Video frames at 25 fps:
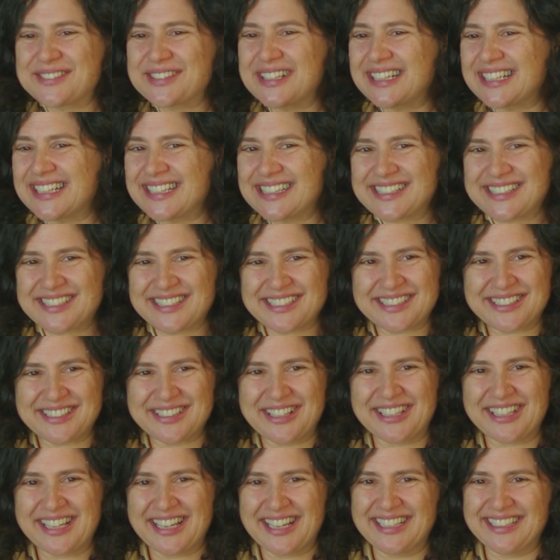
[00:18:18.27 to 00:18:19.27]
like it's just
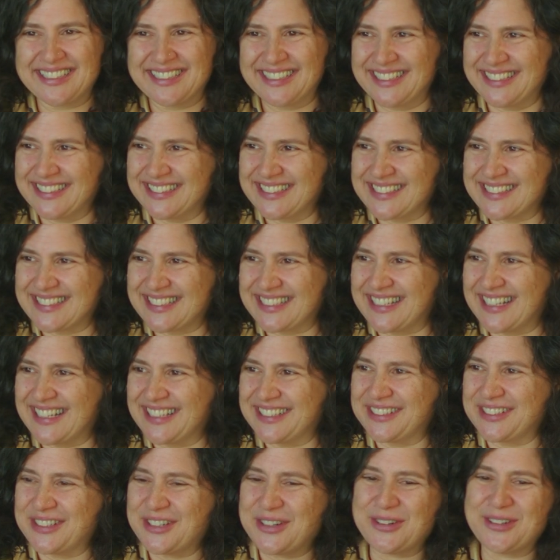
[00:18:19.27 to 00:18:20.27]
not ending. There's
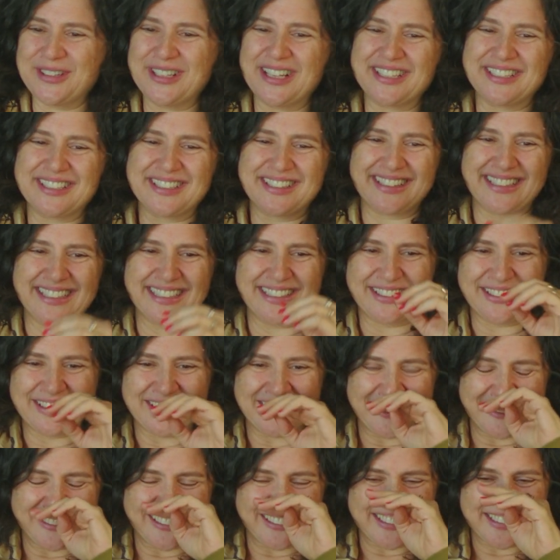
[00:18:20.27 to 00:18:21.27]
another whole other thing
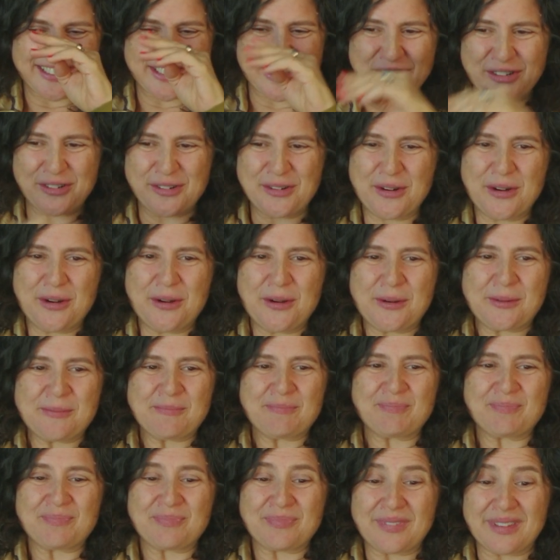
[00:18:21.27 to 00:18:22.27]
going on. So,
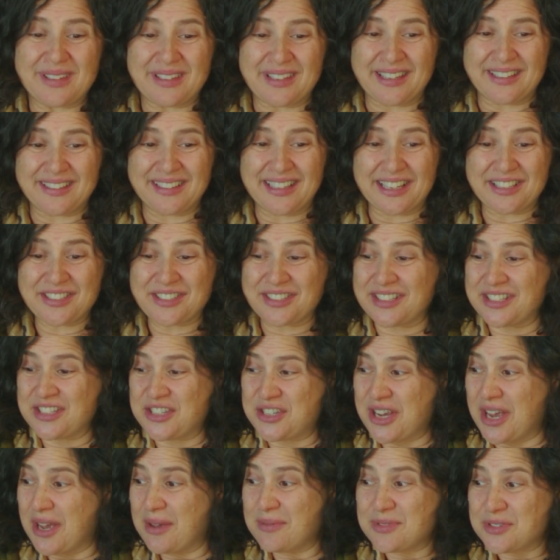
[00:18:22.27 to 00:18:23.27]
and actually,
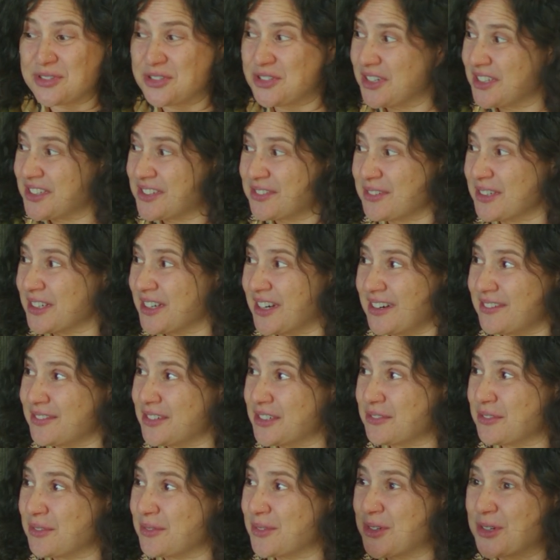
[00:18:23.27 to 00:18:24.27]
James just
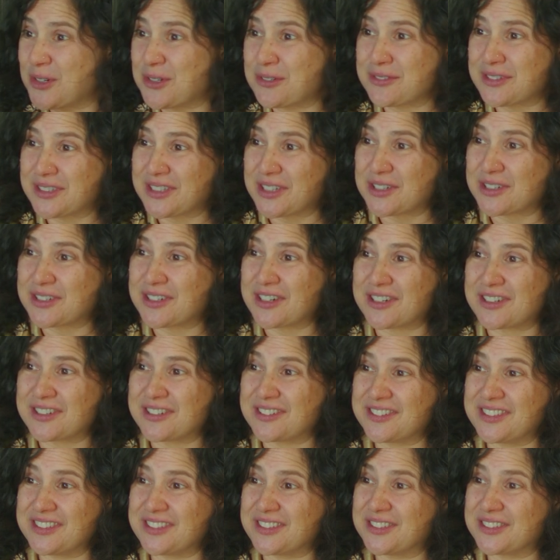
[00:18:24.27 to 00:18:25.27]
recovered from
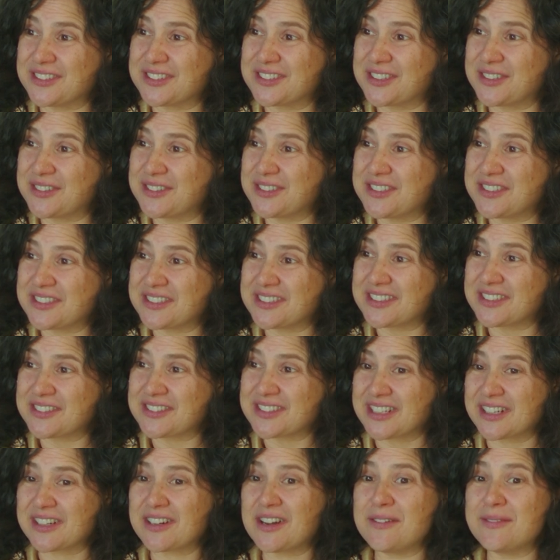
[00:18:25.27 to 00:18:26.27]
COVID, so he's I was
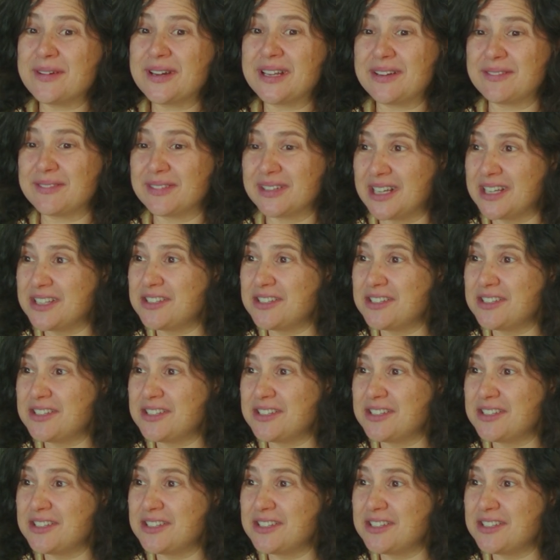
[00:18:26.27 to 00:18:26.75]
like, oh man, I'm glad